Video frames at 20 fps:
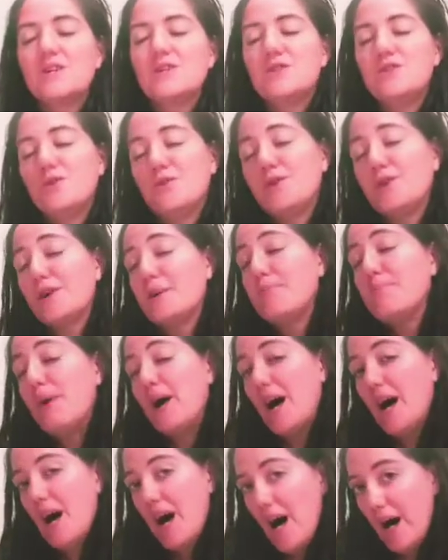So your
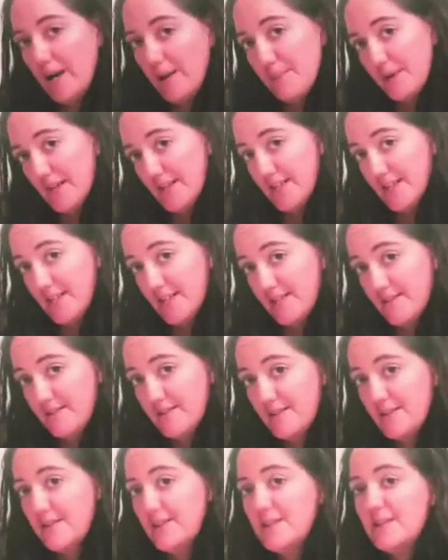Pada Bandha,
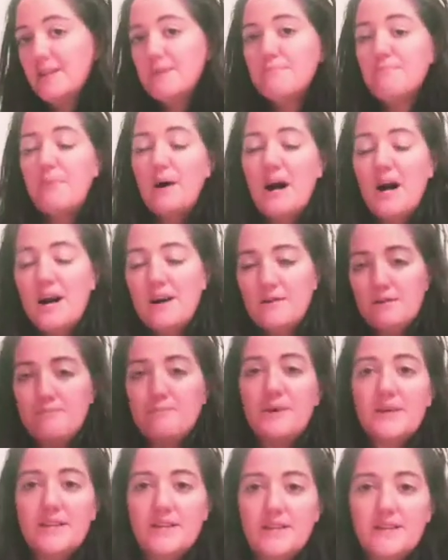
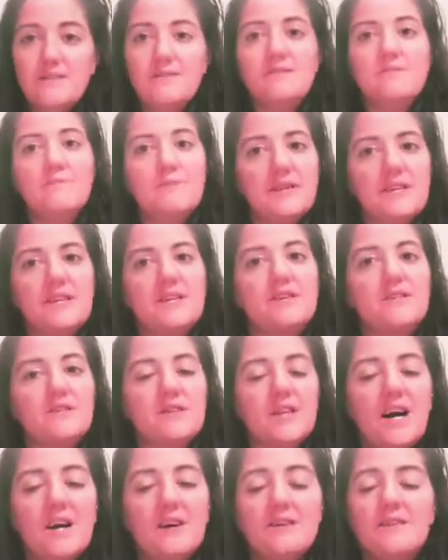bandha meaning your
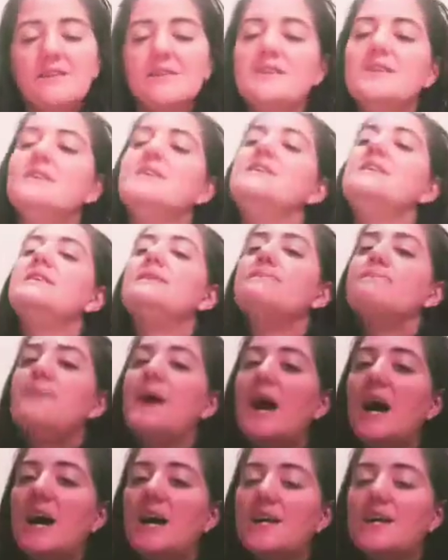lock,
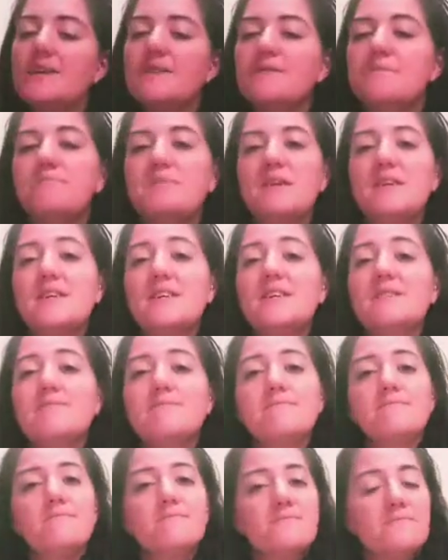pada meaning
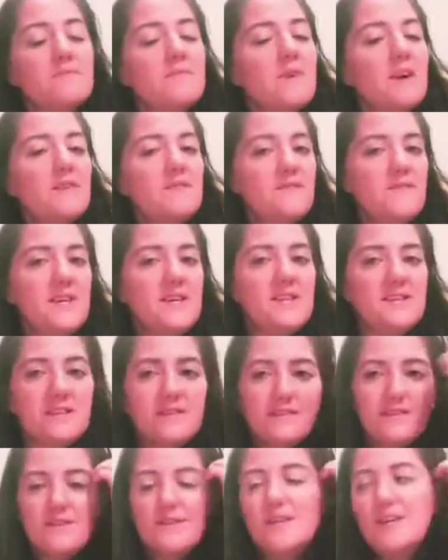feet.
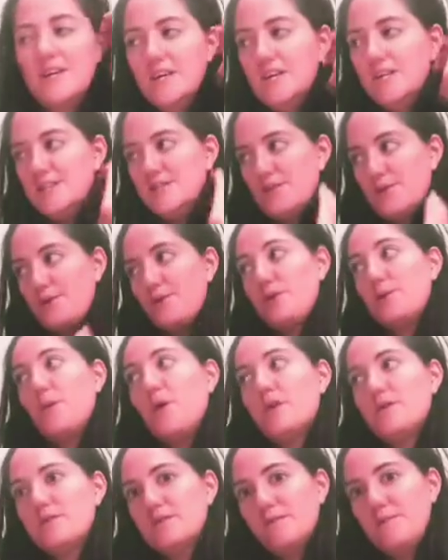So you
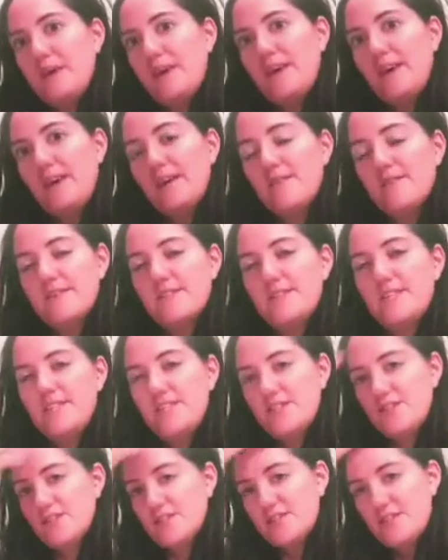also may hear a
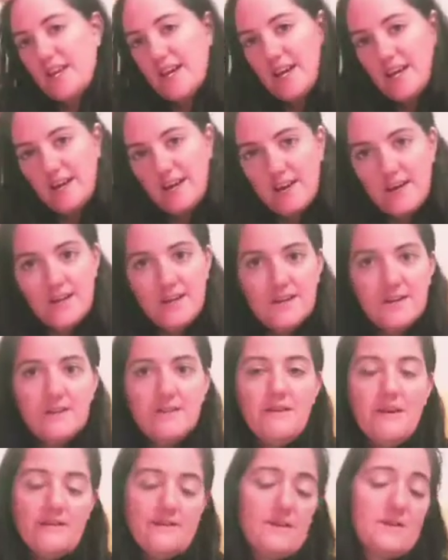teacher say
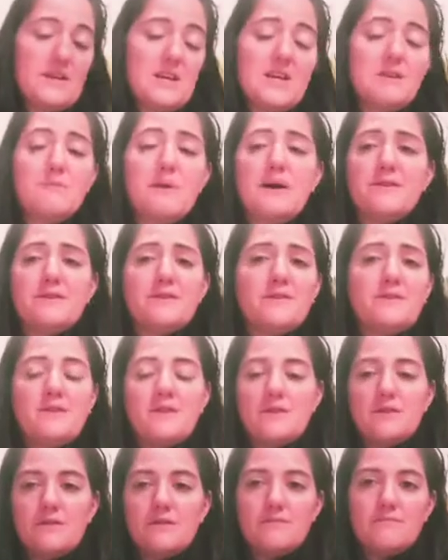something about,
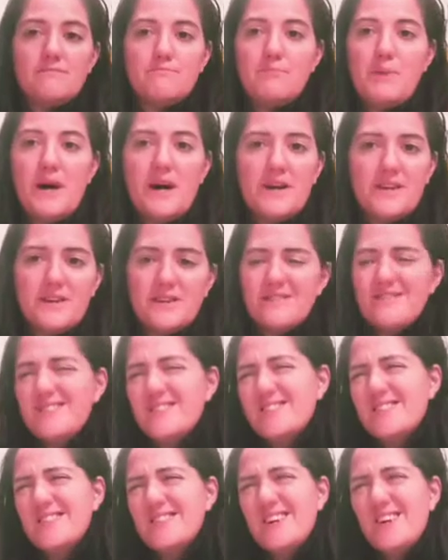pada.
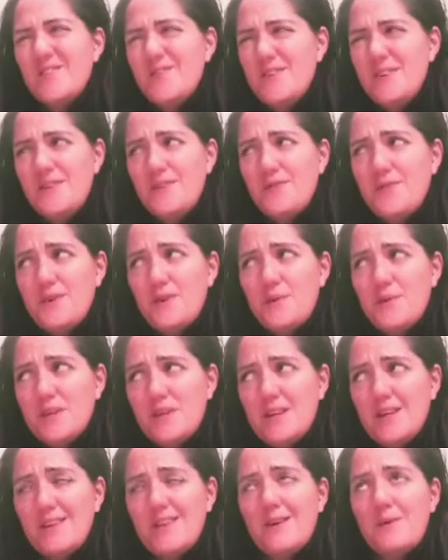It's not very frequent,
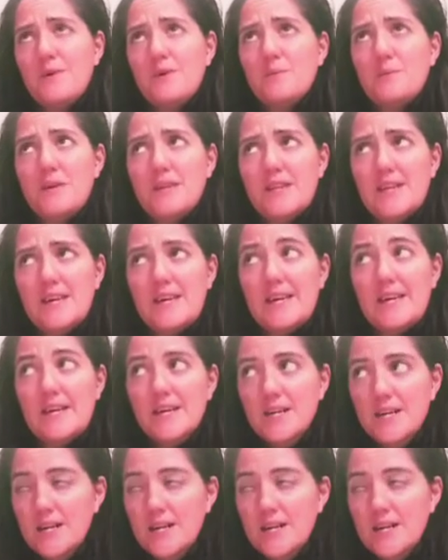like they will be like,